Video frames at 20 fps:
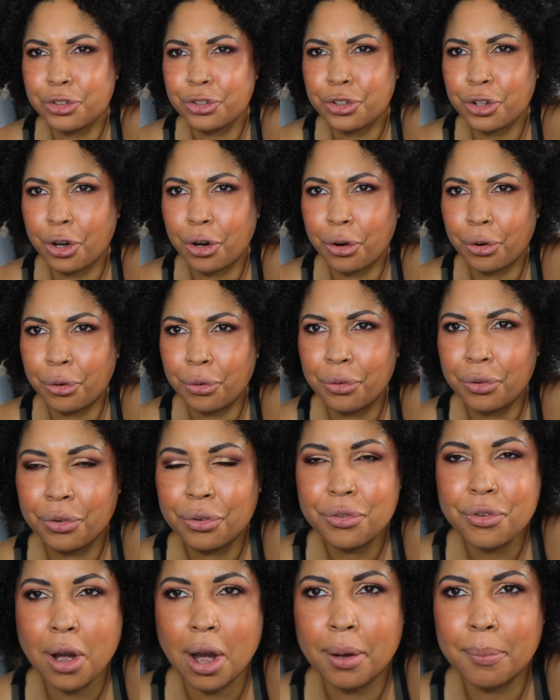so
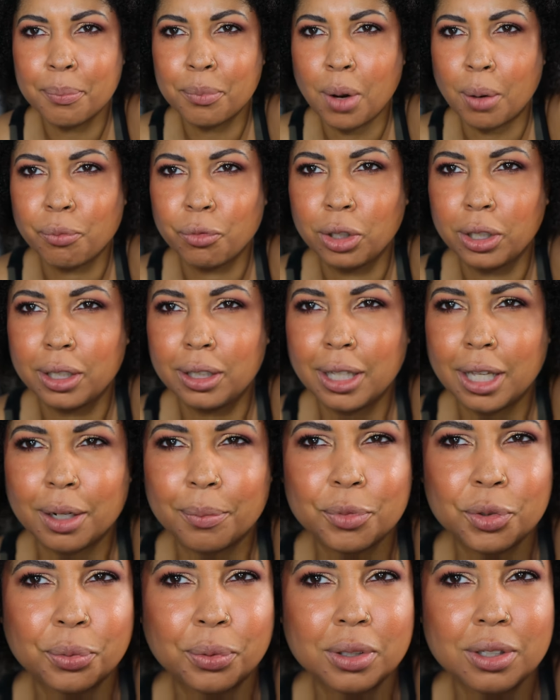yeah, I'm really glad
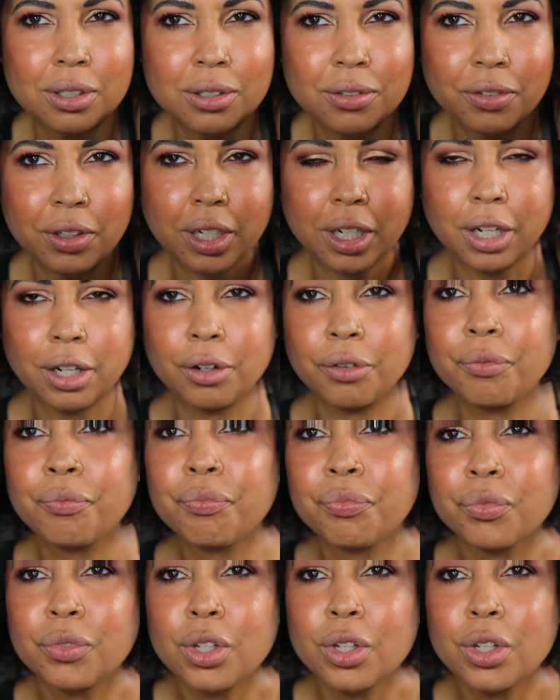I'm doing this video.